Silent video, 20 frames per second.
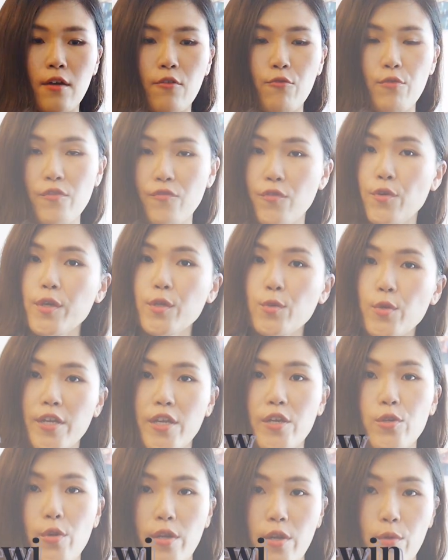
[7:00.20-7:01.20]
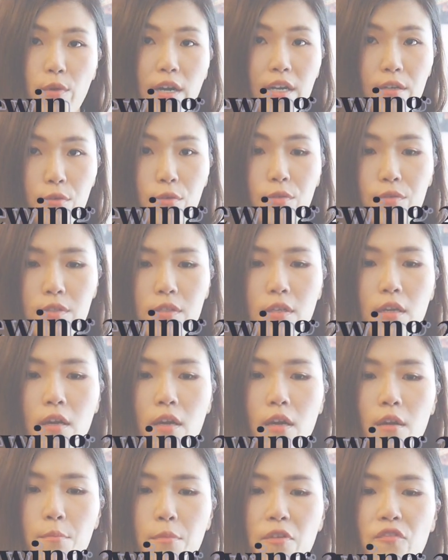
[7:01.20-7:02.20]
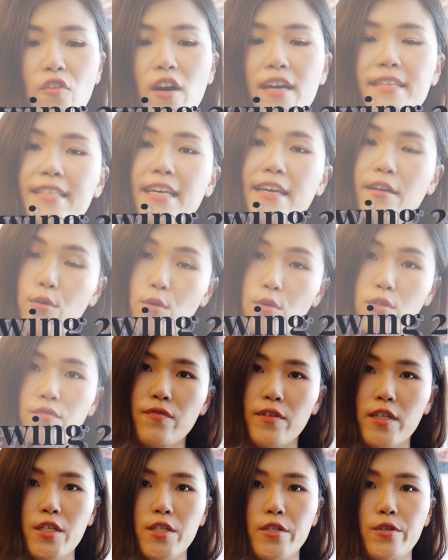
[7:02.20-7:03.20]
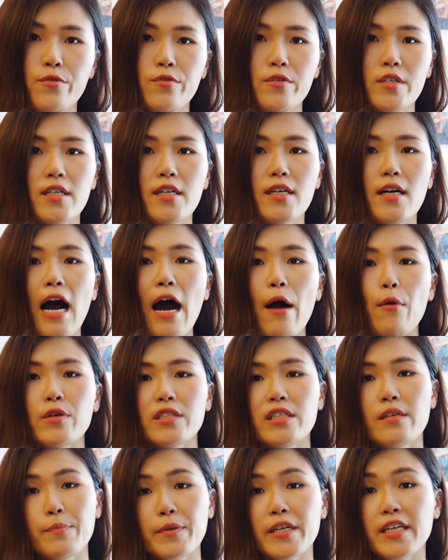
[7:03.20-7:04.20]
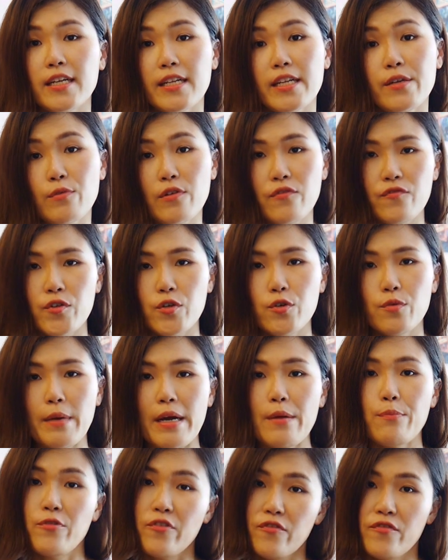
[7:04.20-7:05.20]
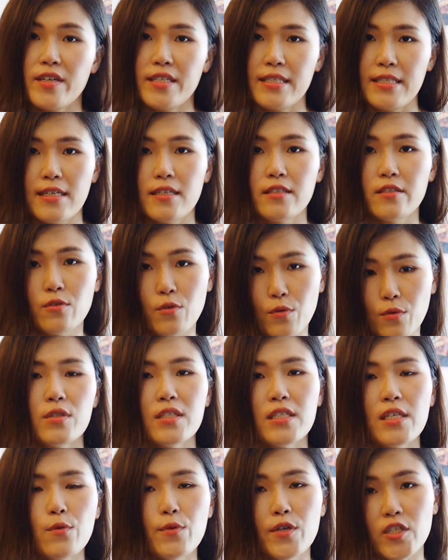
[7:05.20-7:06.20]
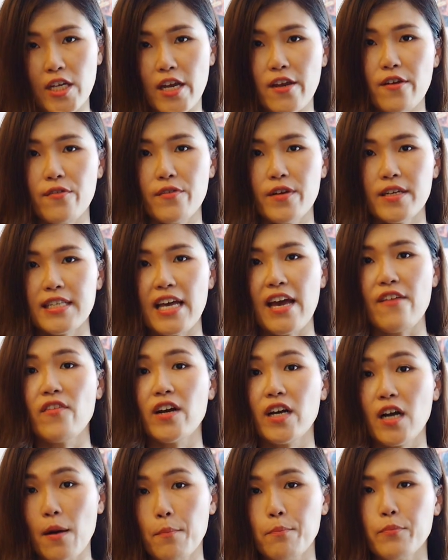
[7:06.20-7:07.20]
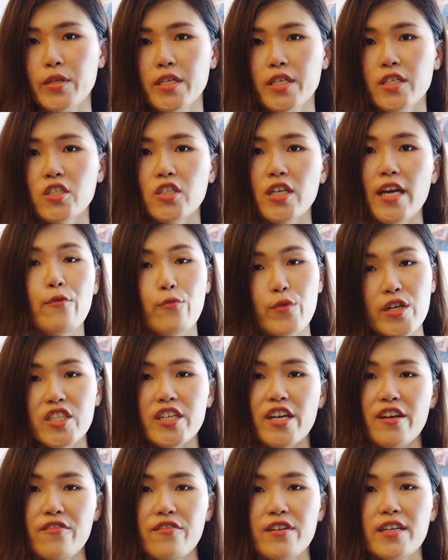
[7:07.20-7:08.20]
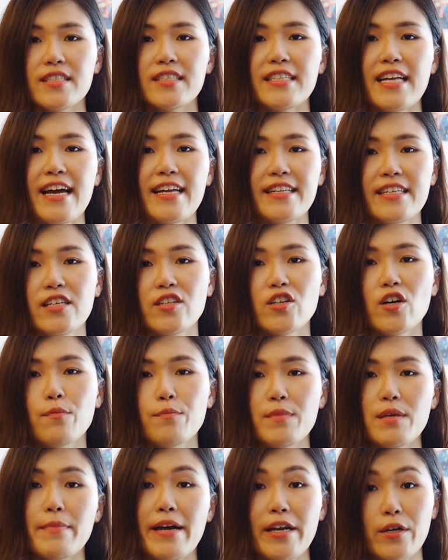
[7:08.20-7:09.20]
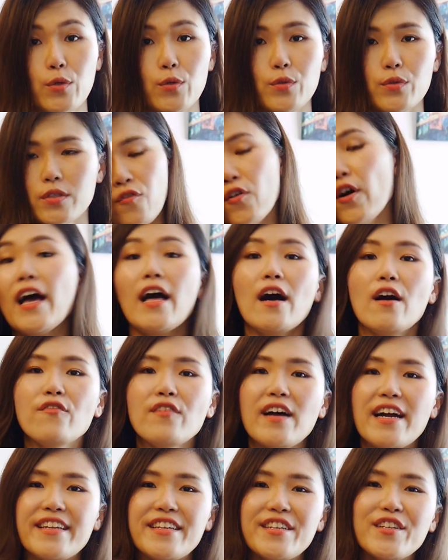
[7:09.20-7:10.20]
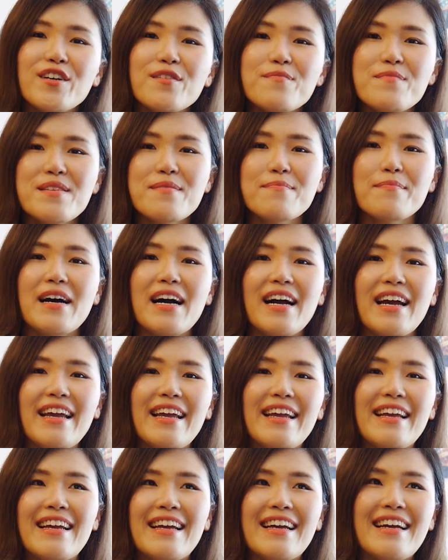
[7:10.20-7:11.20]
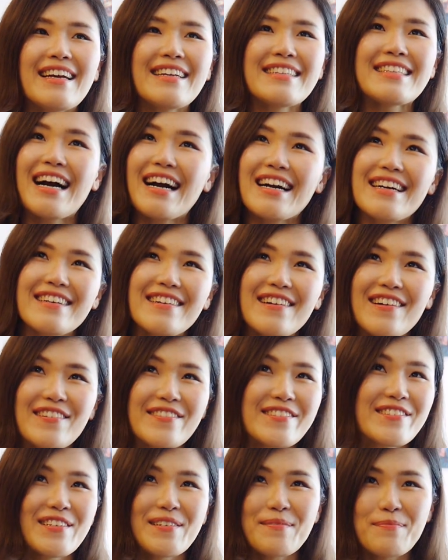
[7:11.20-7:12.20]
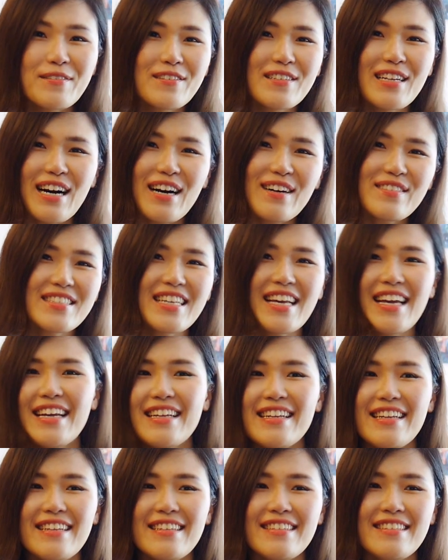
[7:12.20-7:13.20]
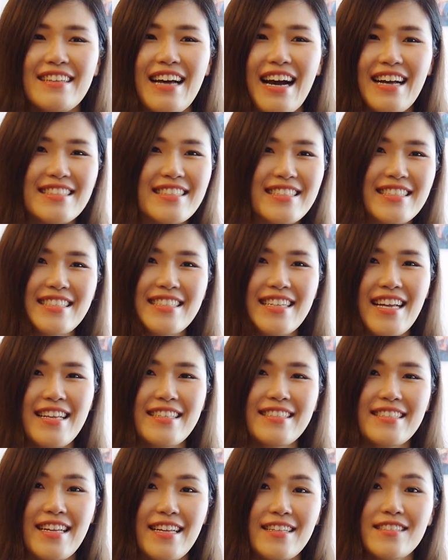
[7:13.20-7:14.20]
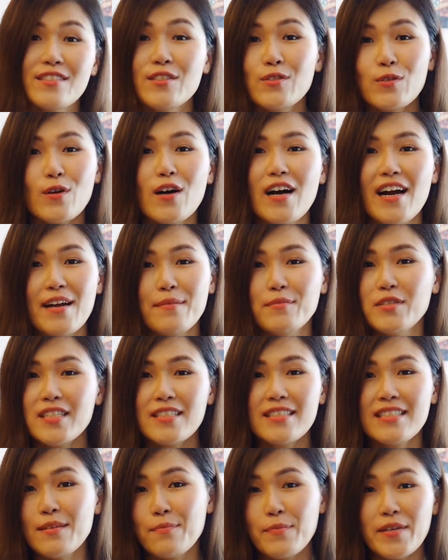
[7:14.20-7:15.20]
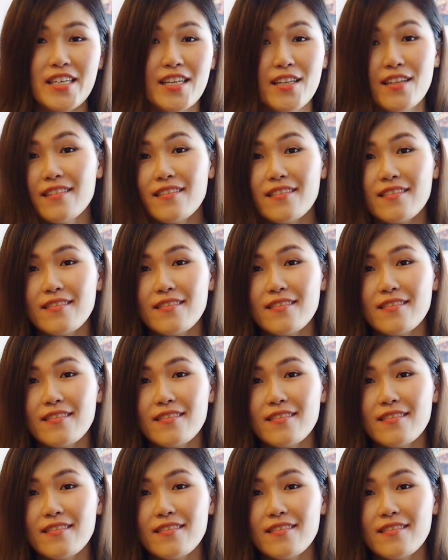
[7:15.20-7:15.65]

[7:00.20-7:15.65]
Reviewing 2021 goals. Before I set goals for the new year, I will typically review my previous year's goals to see which areas I have accomplished and which areas that I did not meet my goals. For health, I did not meet my target of 3 pull-ups and unassisted handstands, so I'm just keeping it